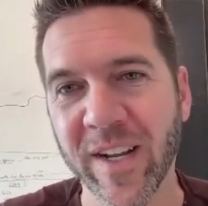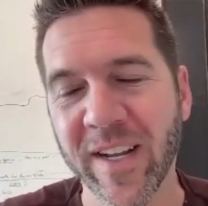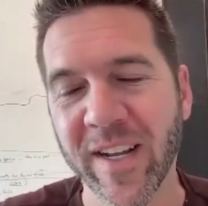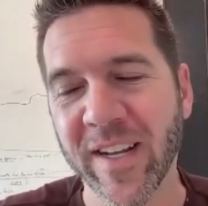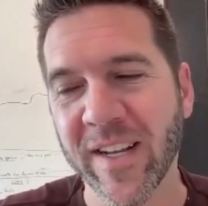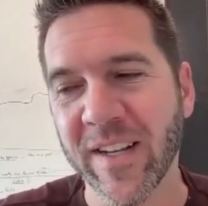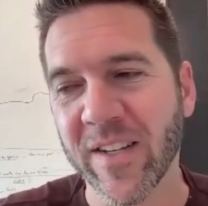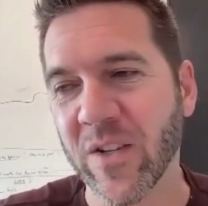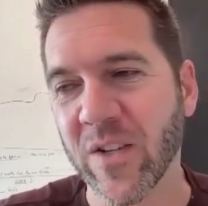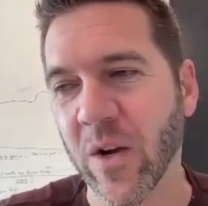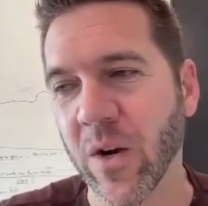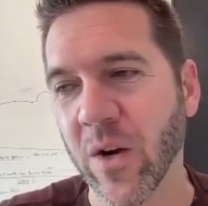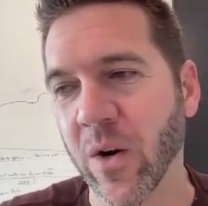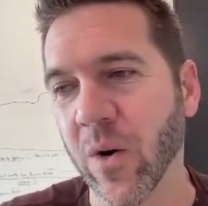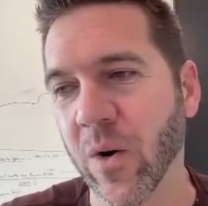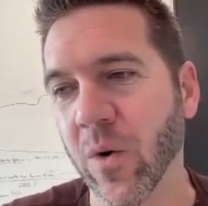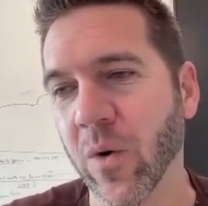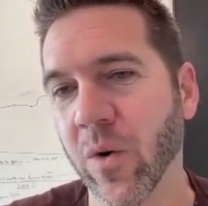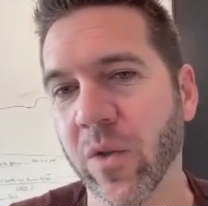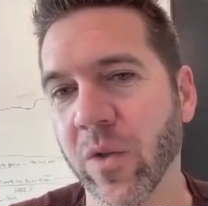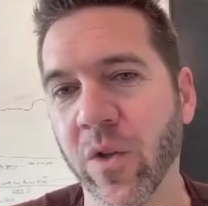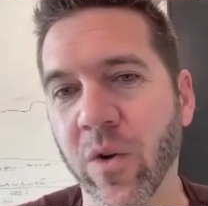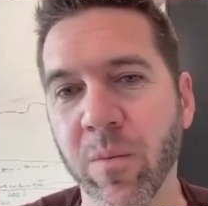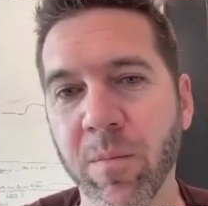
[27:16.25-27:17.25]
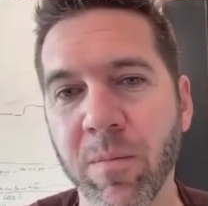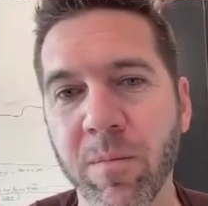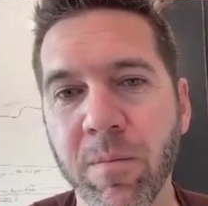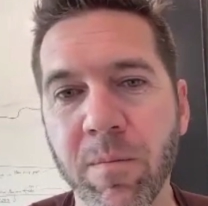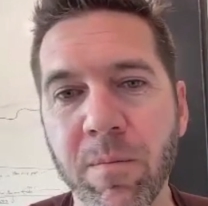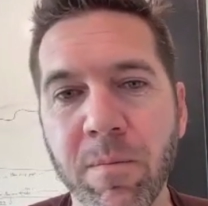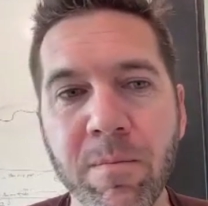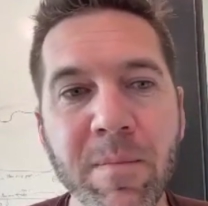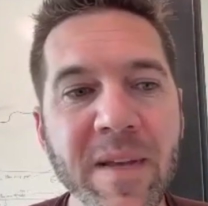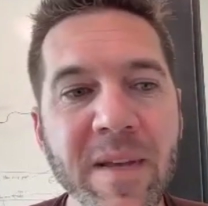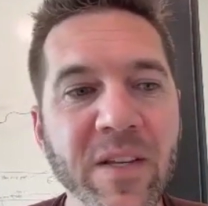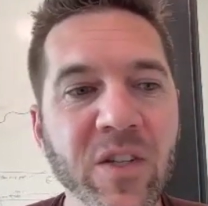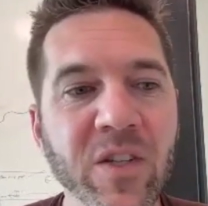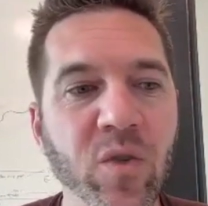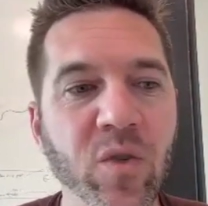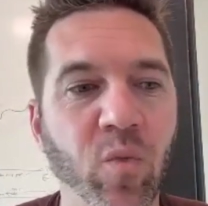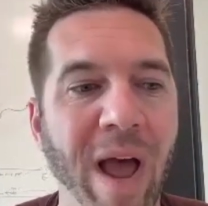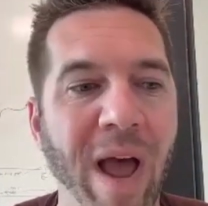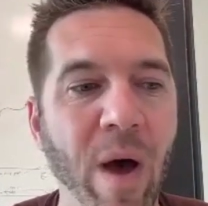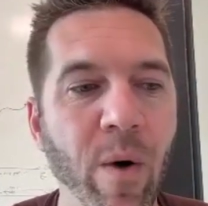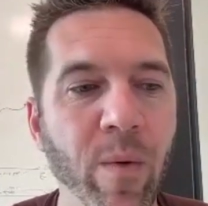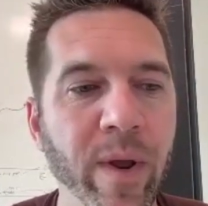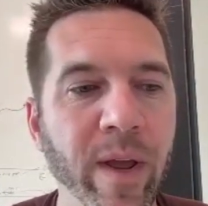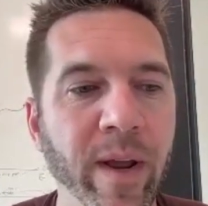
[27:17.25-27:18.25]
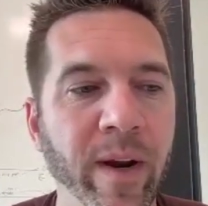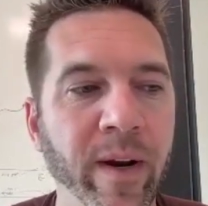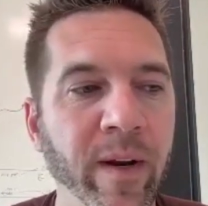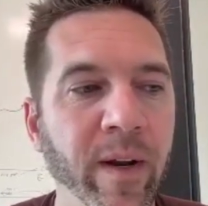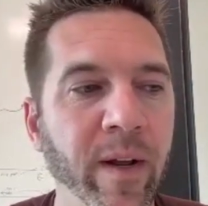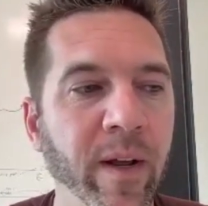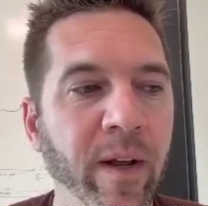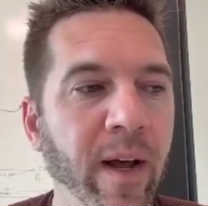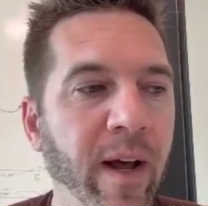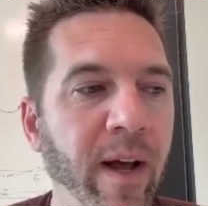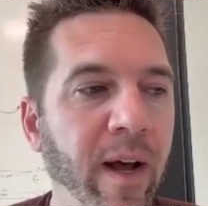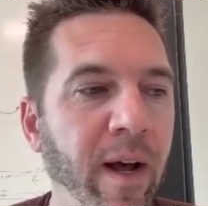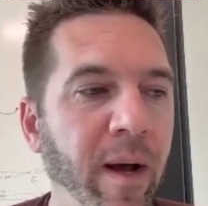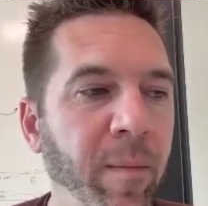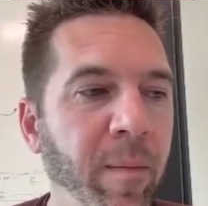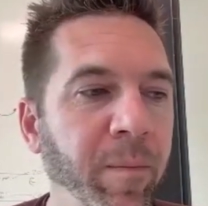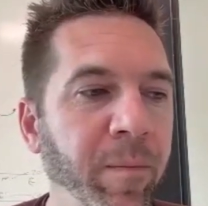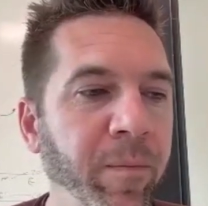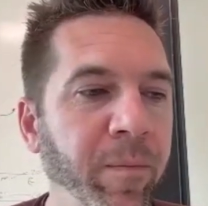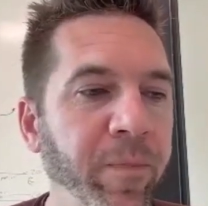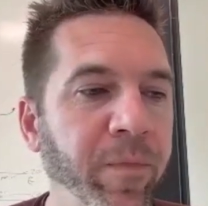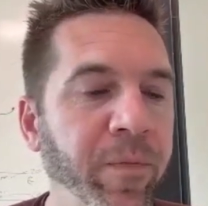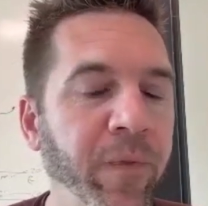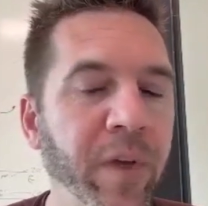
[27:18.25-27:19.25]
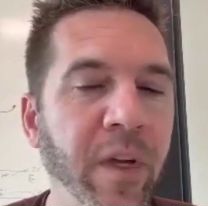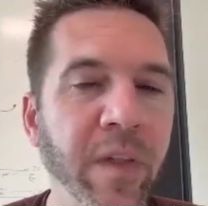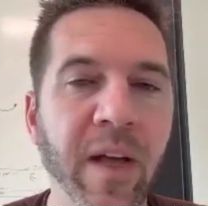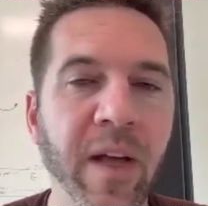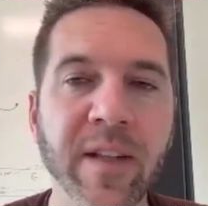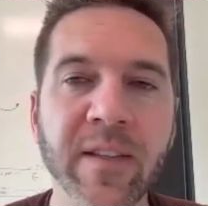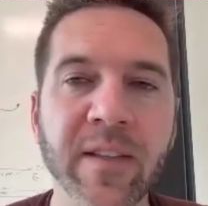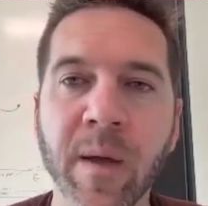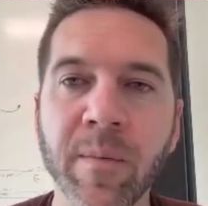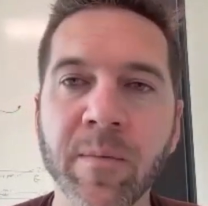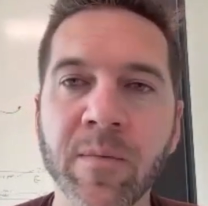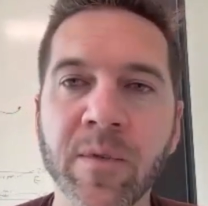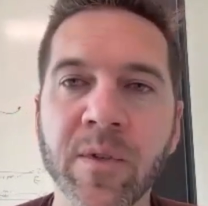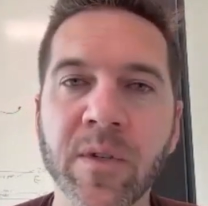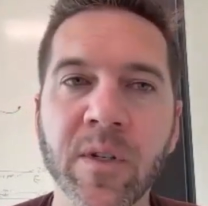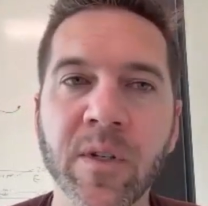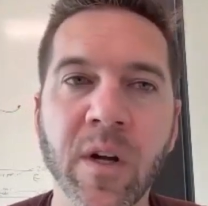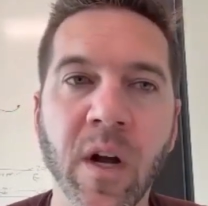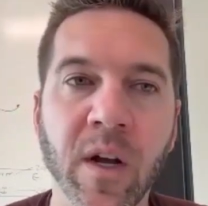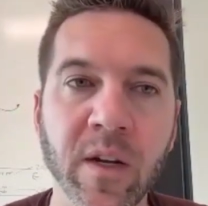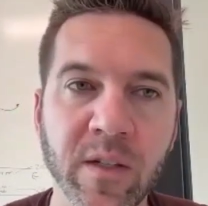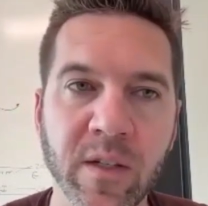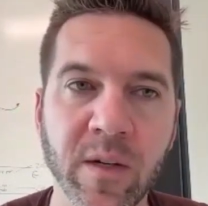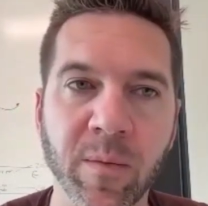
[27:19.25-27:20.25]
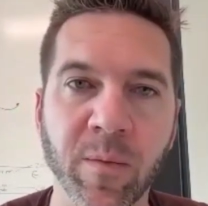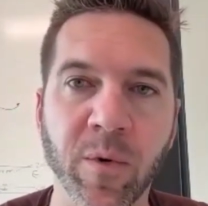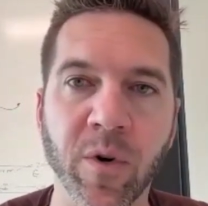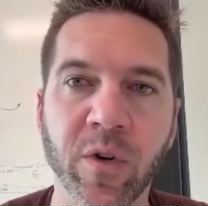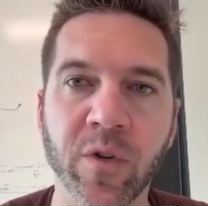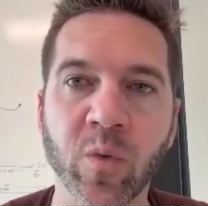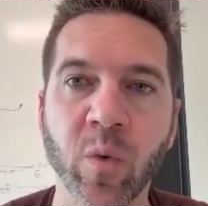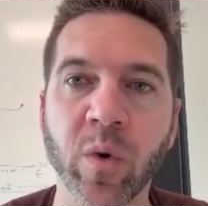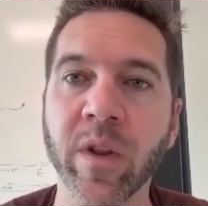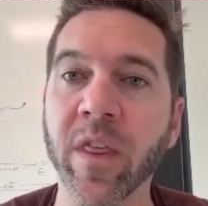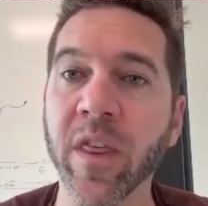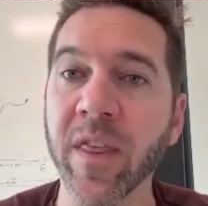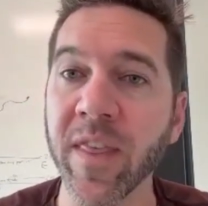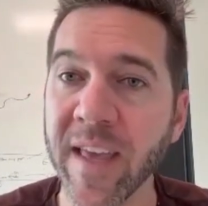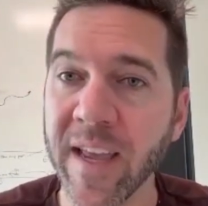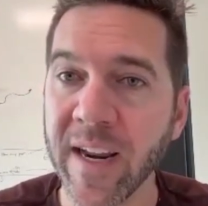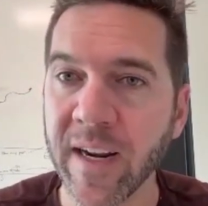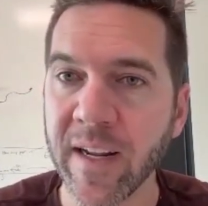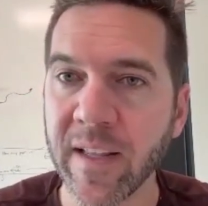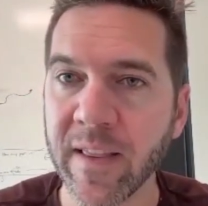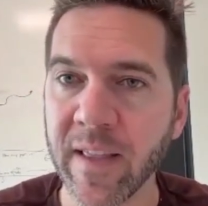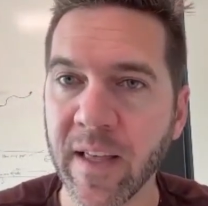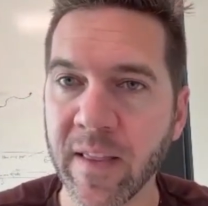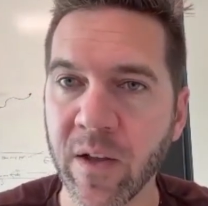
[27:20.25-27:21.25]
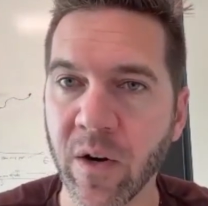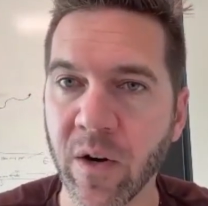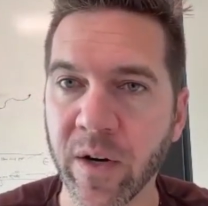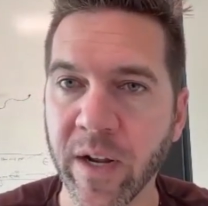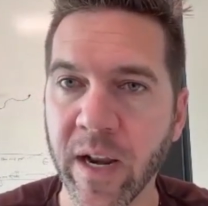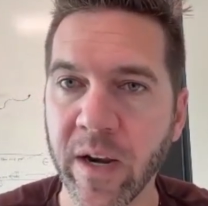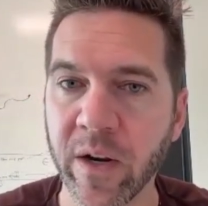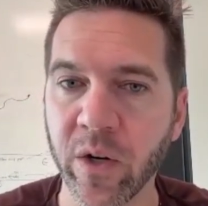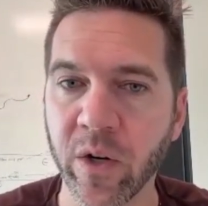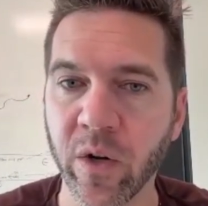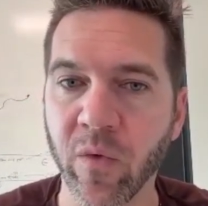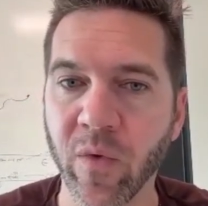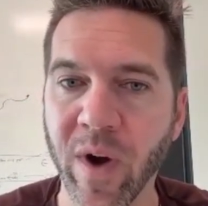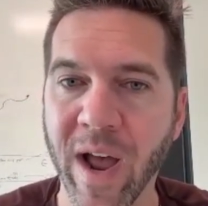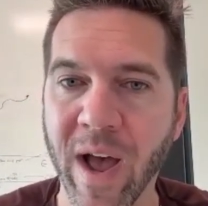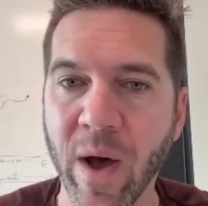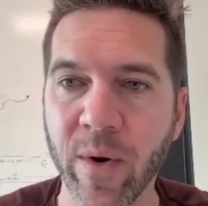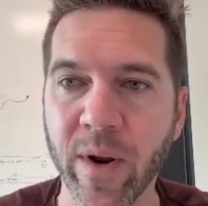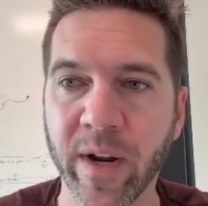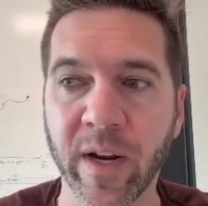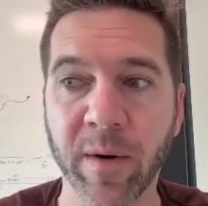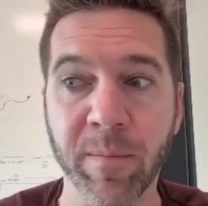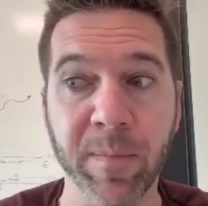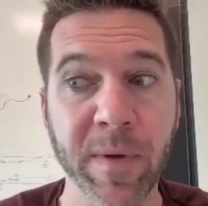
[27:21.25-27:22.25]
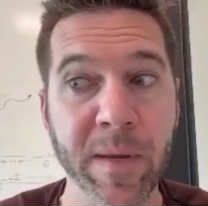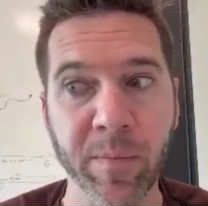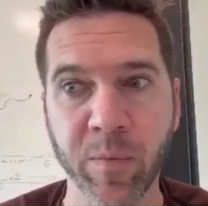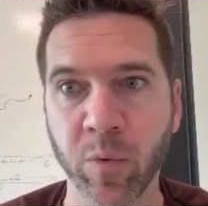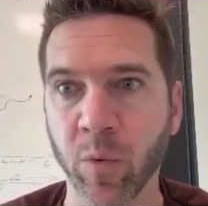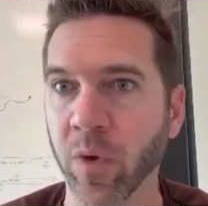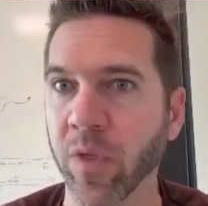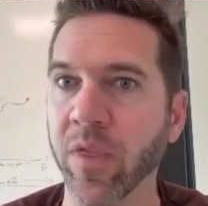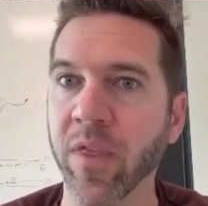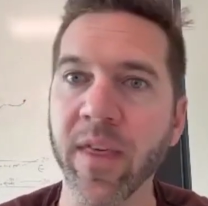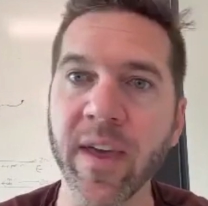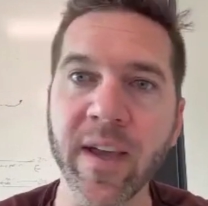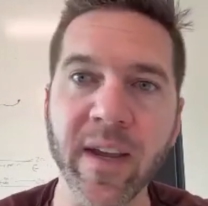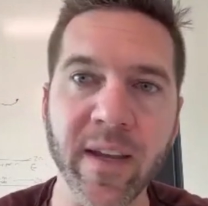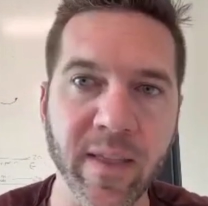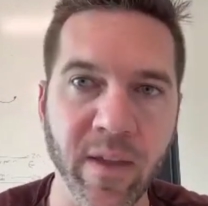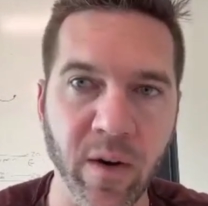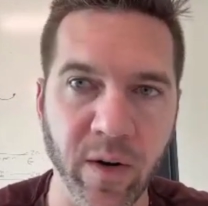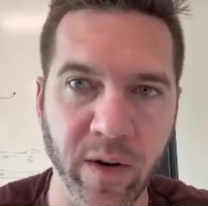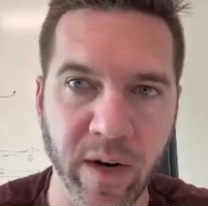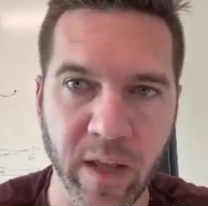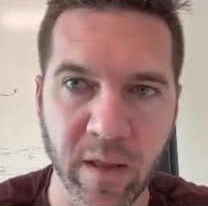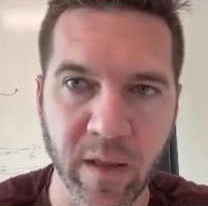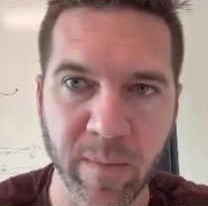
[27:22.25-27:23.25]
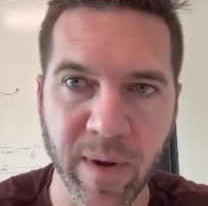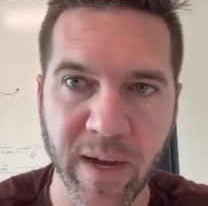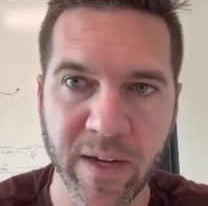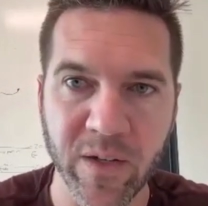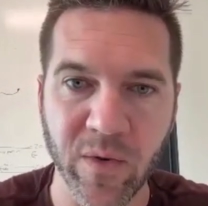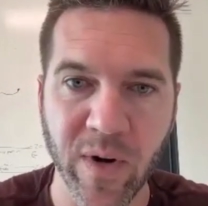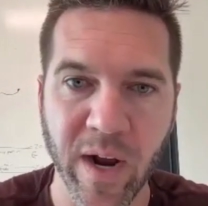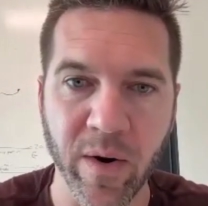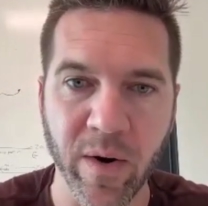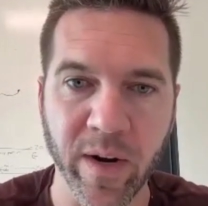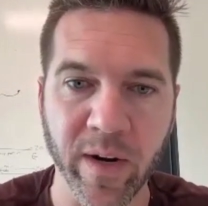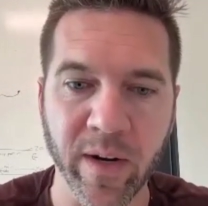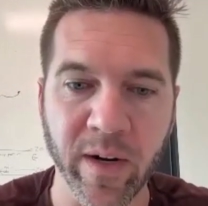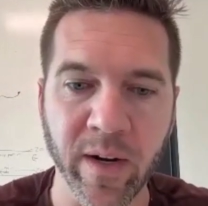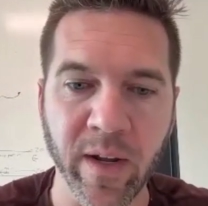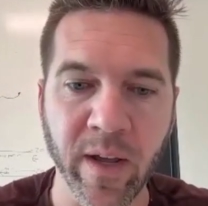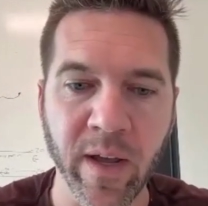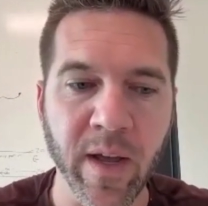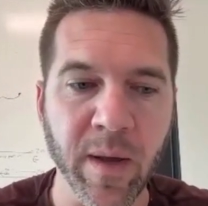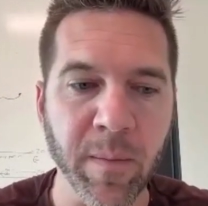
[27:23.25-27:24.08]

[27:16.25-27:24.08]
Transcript: So the misrouting, a lot of times customers would think that they're getting good routing and people would think they're getting the best routing,